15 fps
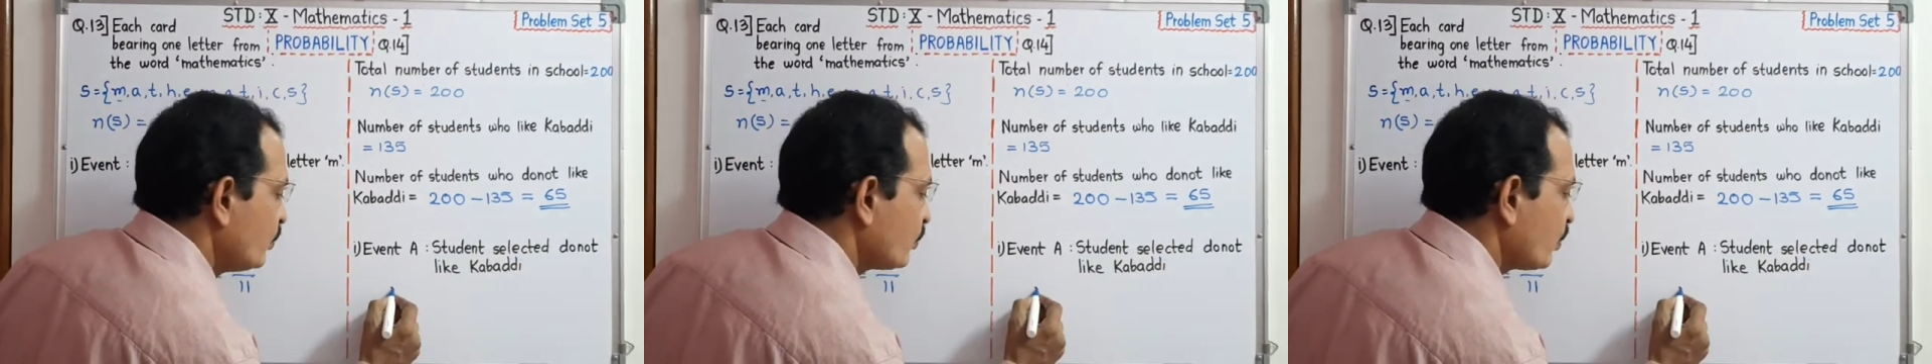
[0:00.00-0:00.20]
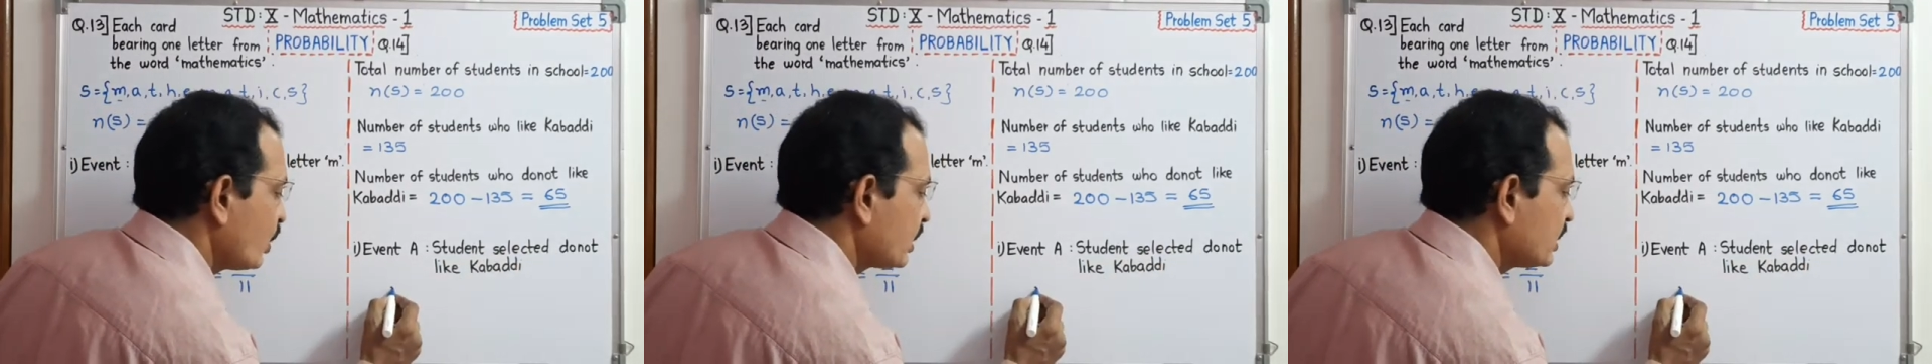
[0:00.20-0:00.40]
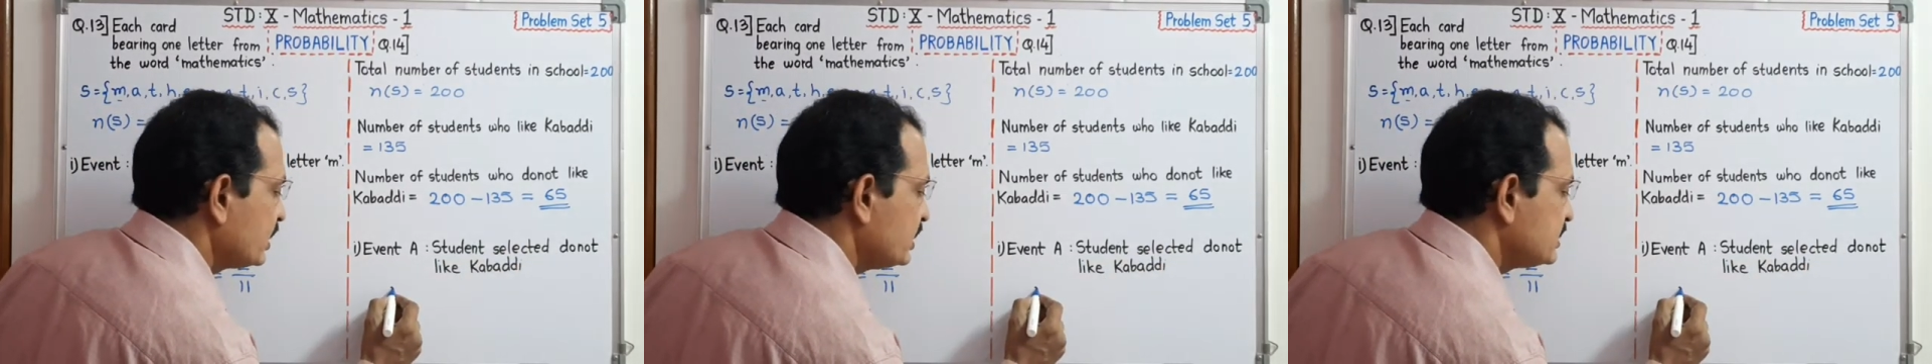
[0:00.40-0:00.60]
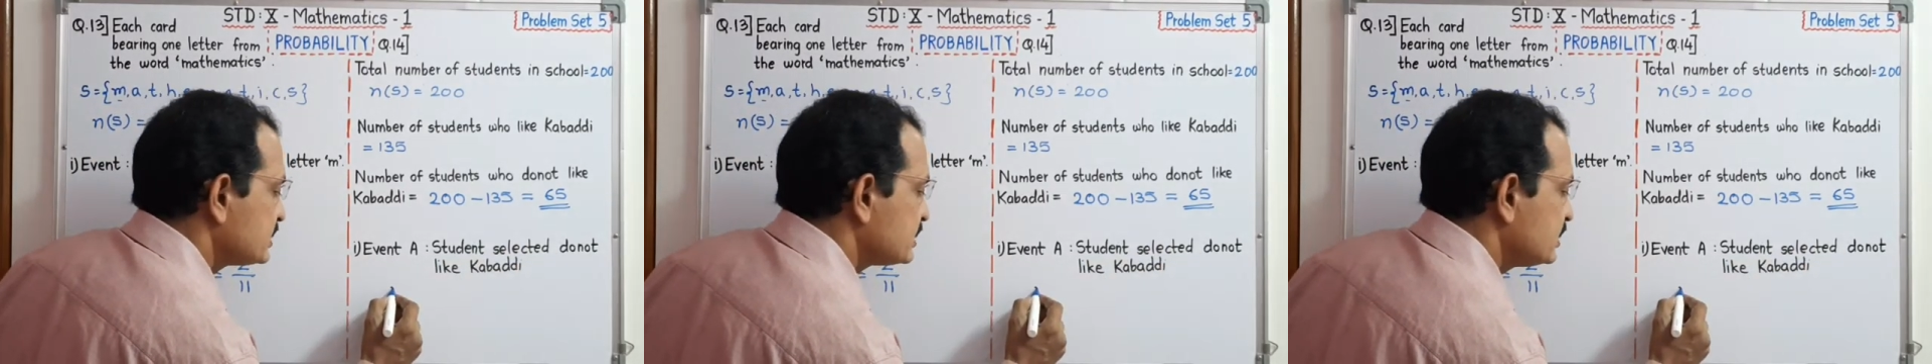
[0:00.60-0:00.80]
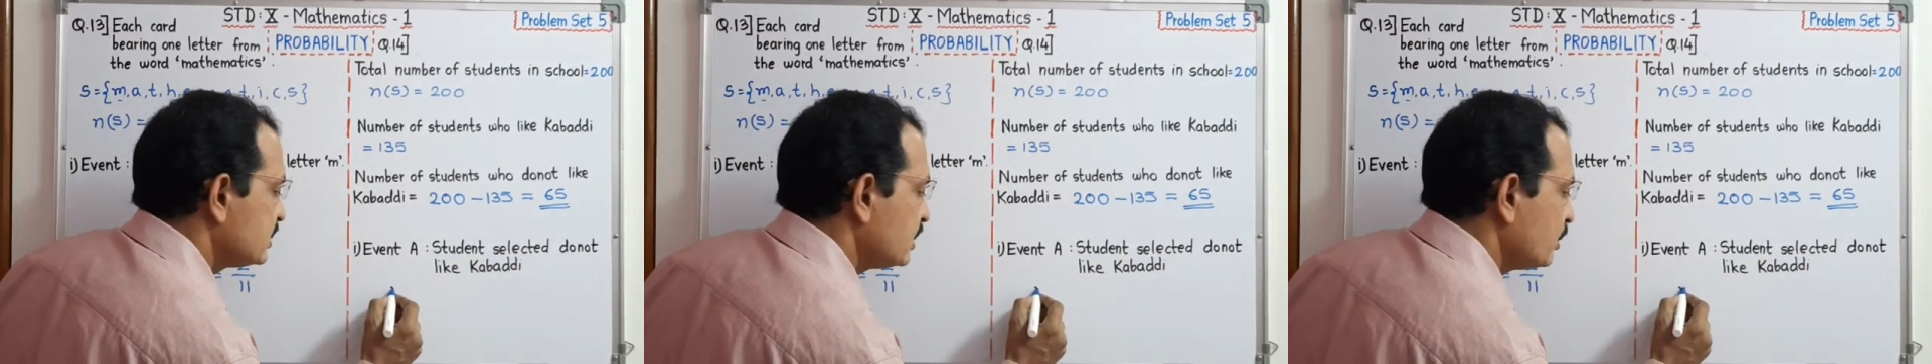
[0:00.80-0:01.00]
For
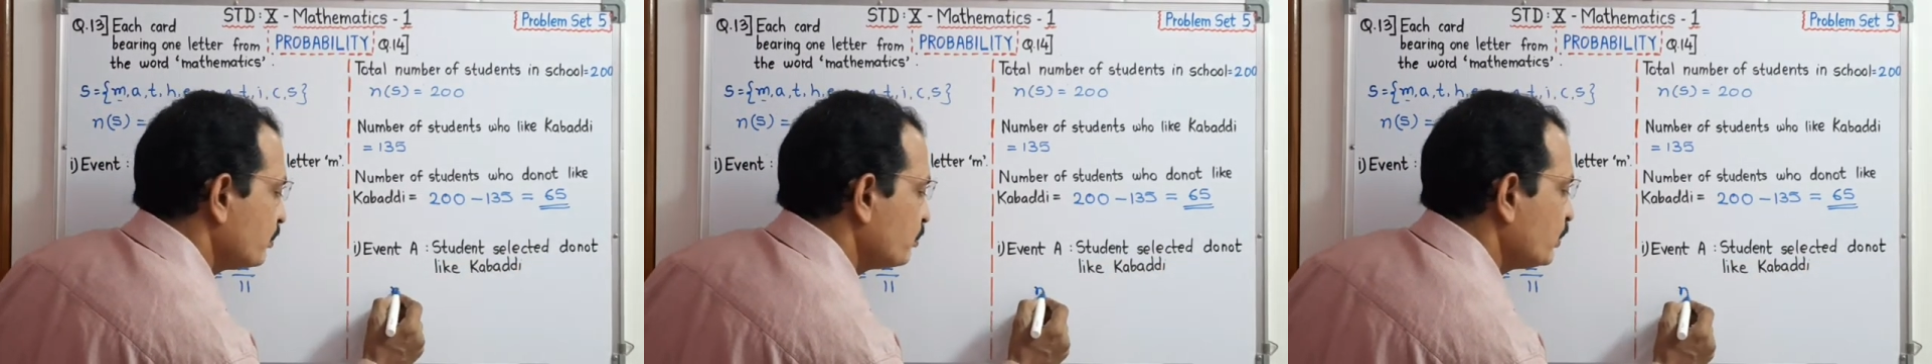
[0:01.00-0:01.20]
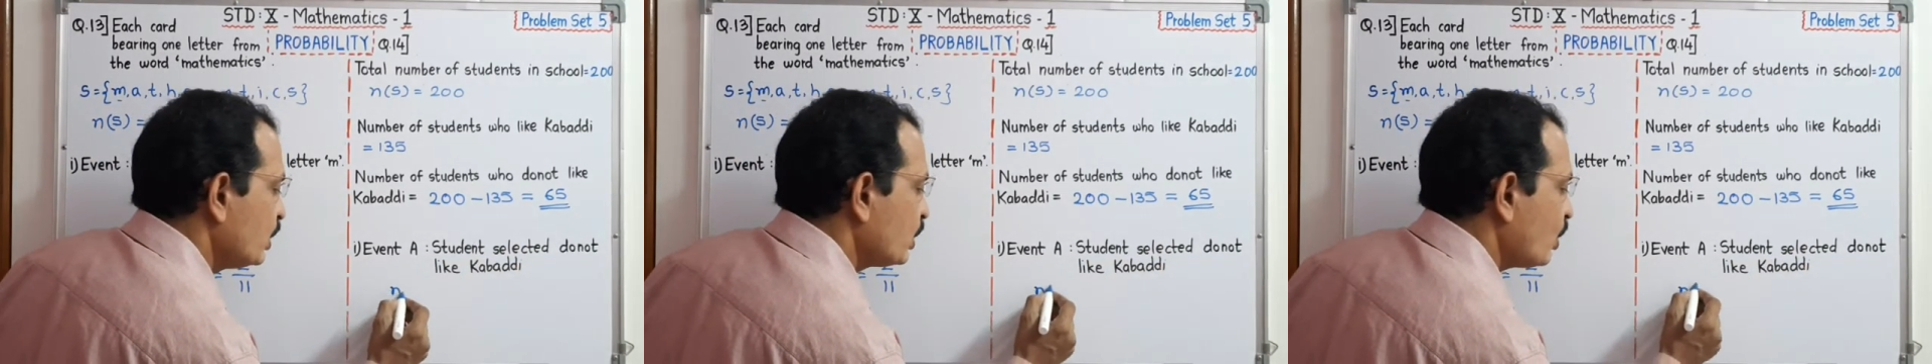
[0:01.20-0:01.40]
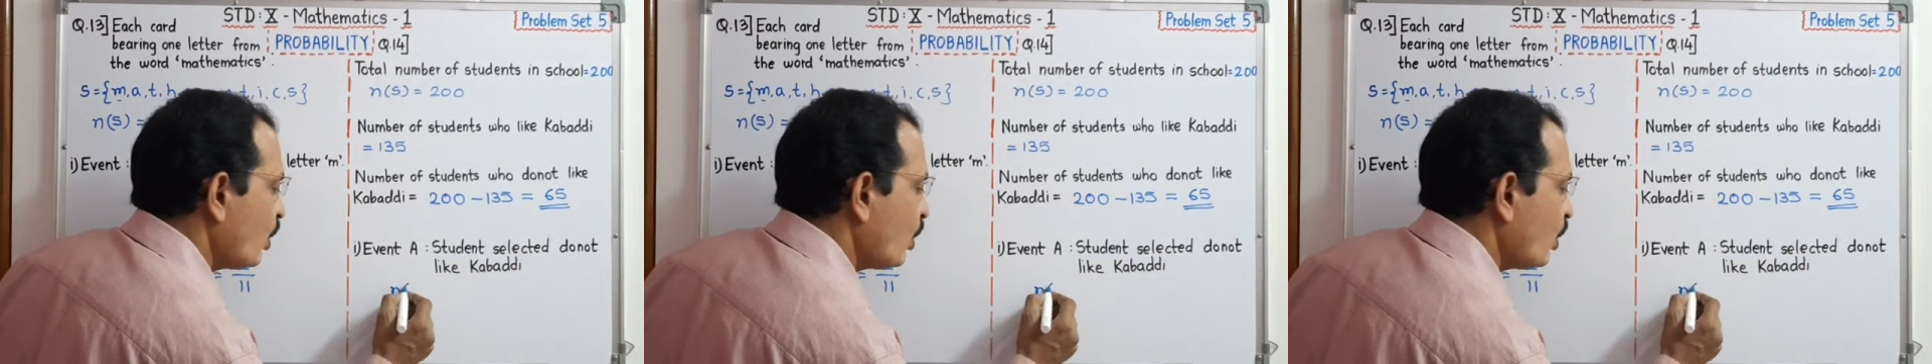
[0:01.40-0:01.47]
this, number